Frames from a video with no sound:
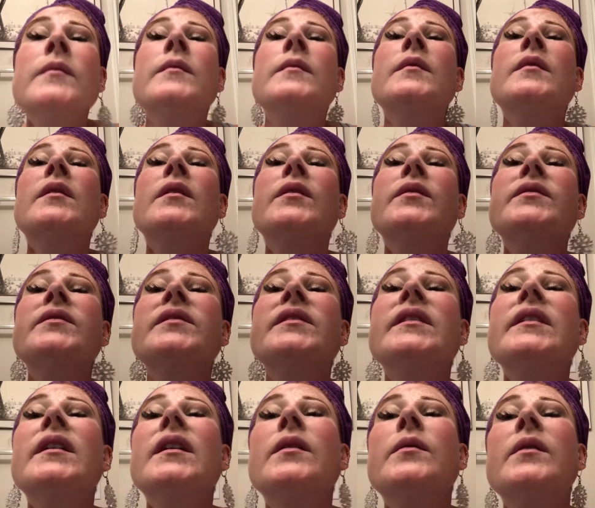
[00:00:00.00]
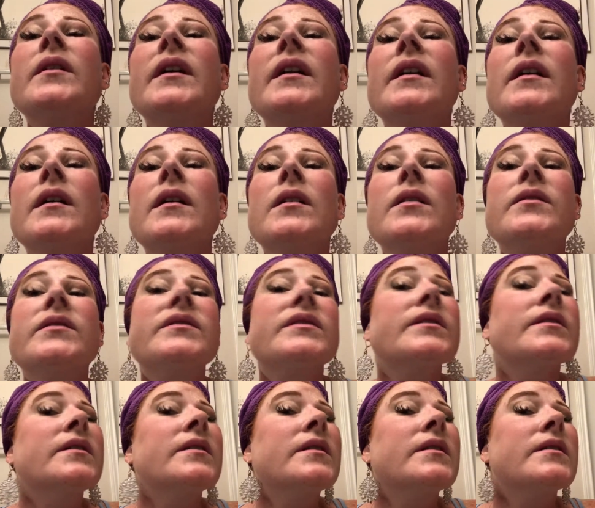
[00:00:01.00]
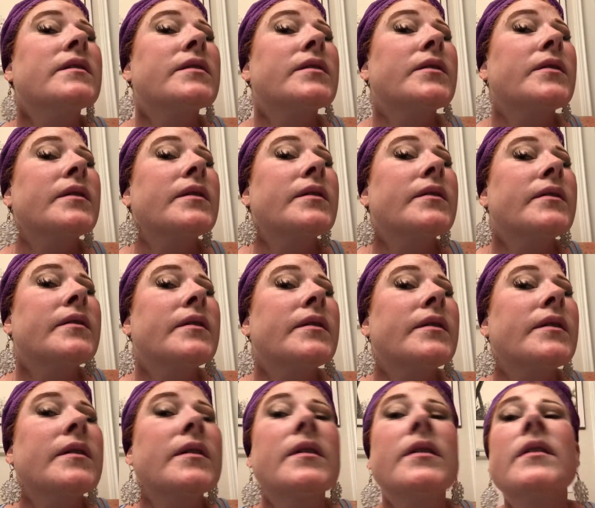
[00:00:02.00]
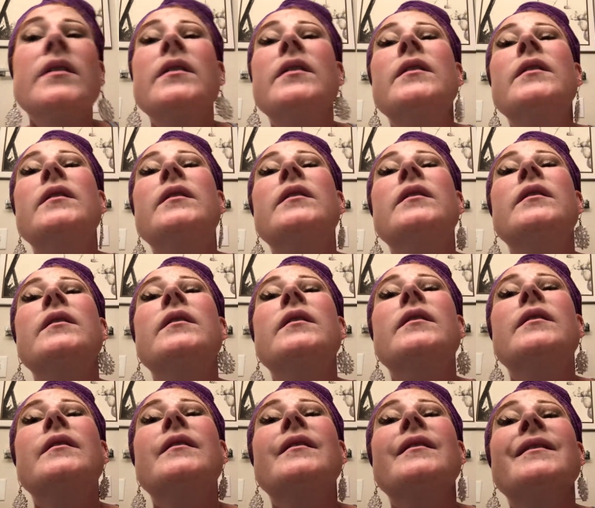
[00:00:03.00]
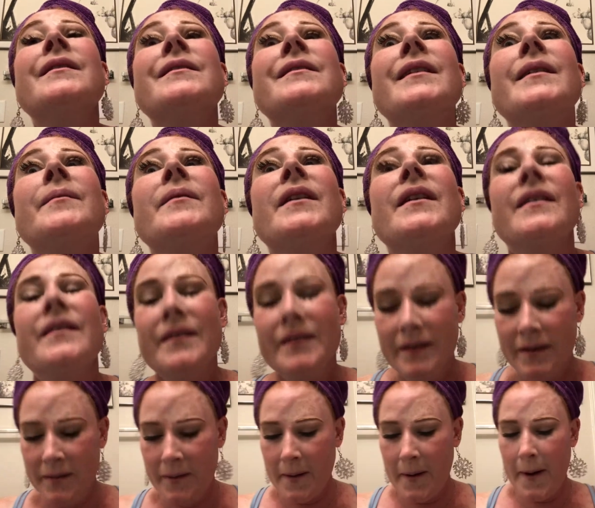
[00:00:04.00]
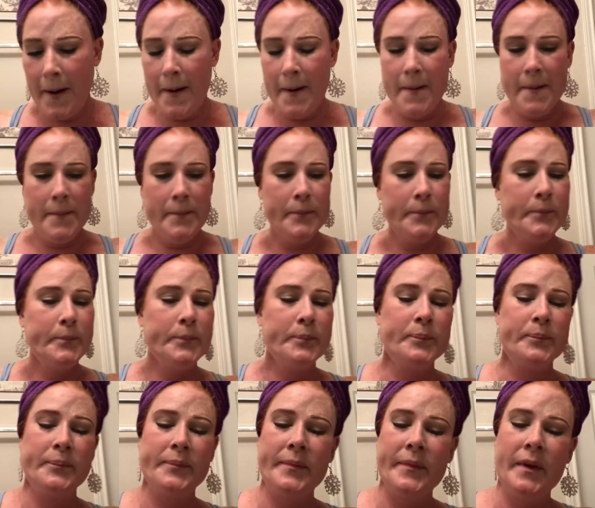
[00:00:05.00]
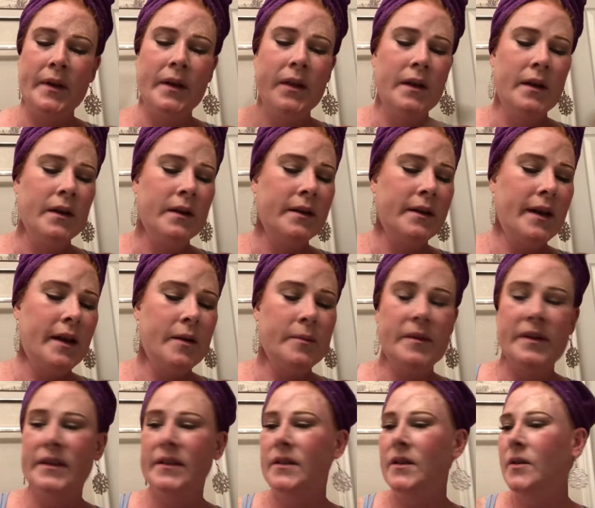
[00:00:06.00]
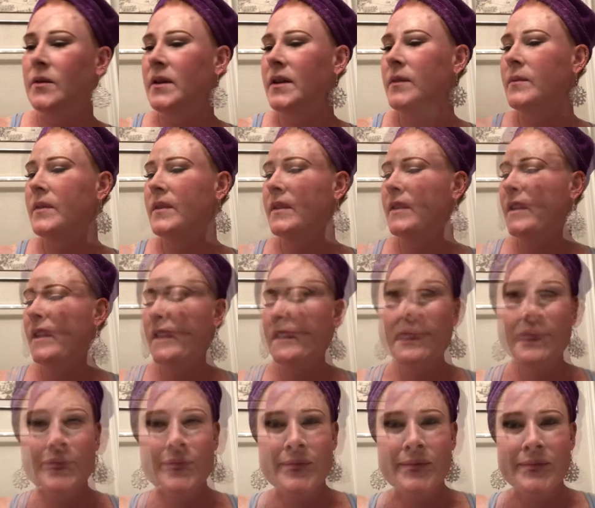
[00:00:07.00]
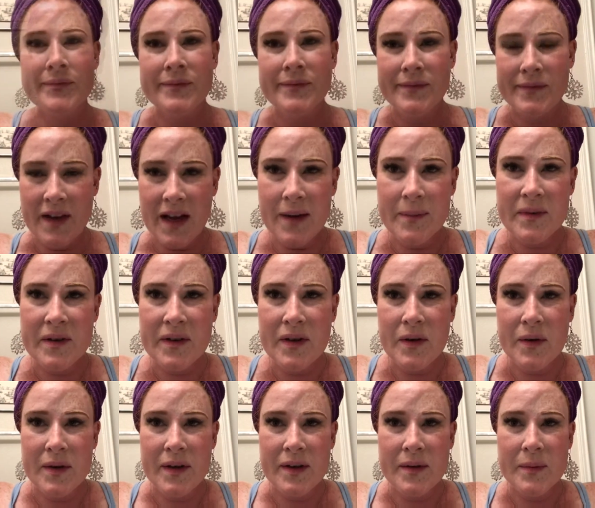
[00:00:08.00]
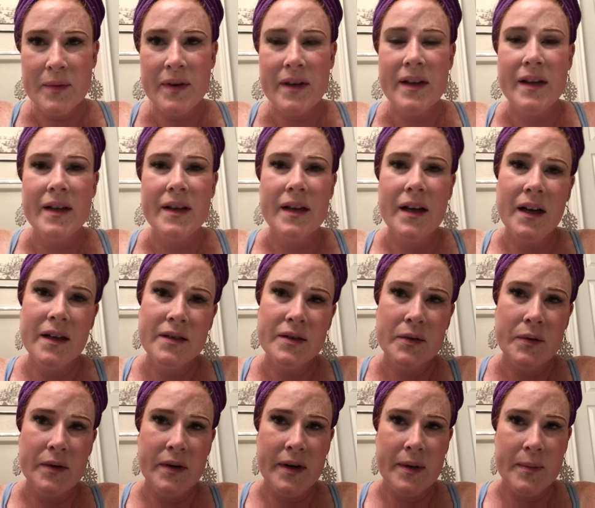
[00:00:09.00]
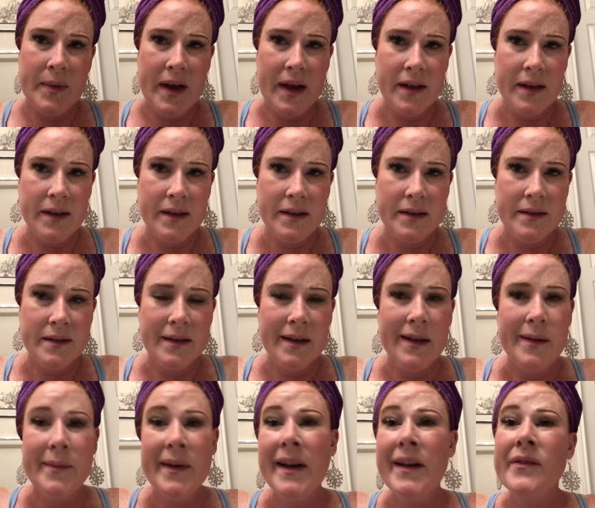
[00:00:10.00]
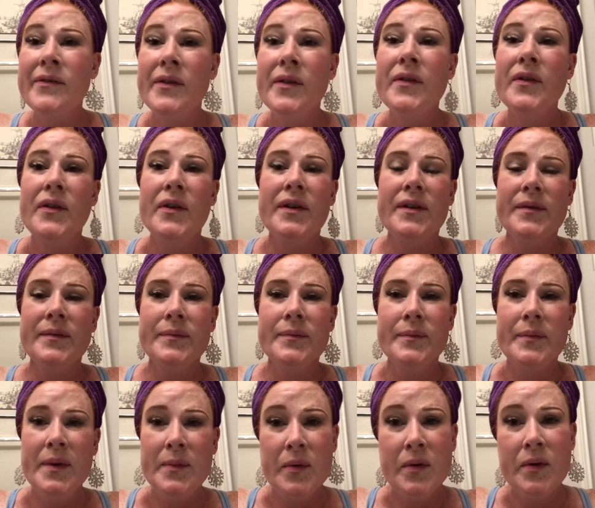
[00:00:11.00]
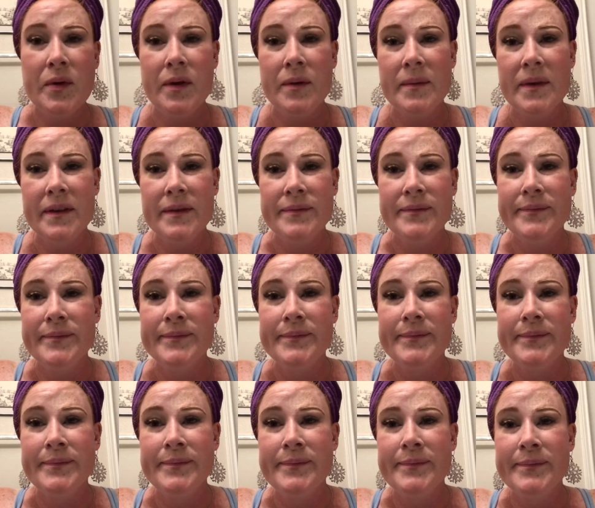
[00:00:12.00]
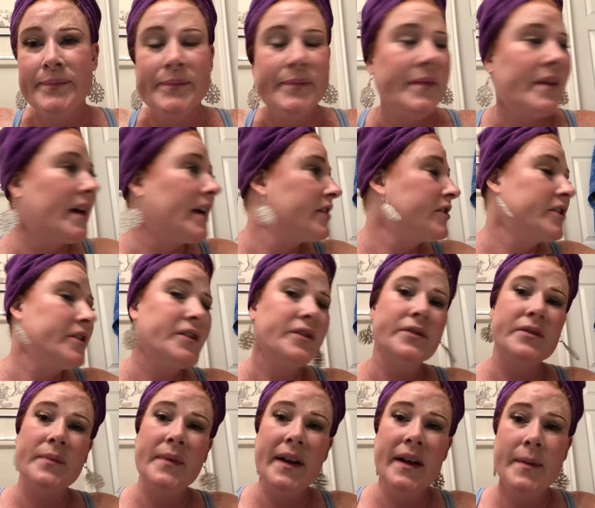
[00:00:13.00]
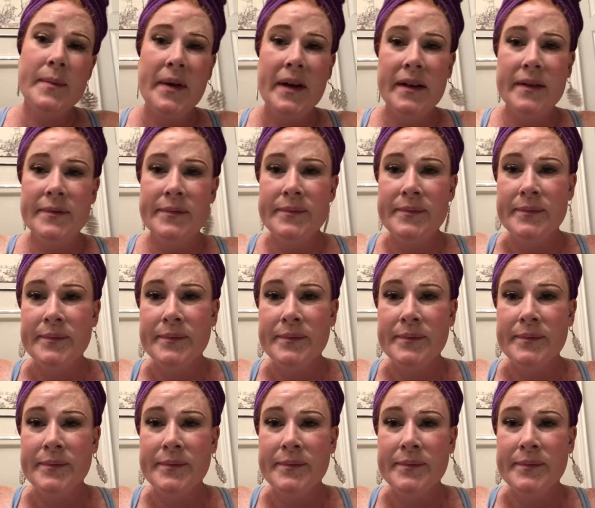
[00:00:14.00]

so see how we're getting closer to sort of the same color. Now I'm gonna go in with the contouring. Now I'm gonna go in with a contouring palette. I got a phone call. People called me. I should have used my iPad.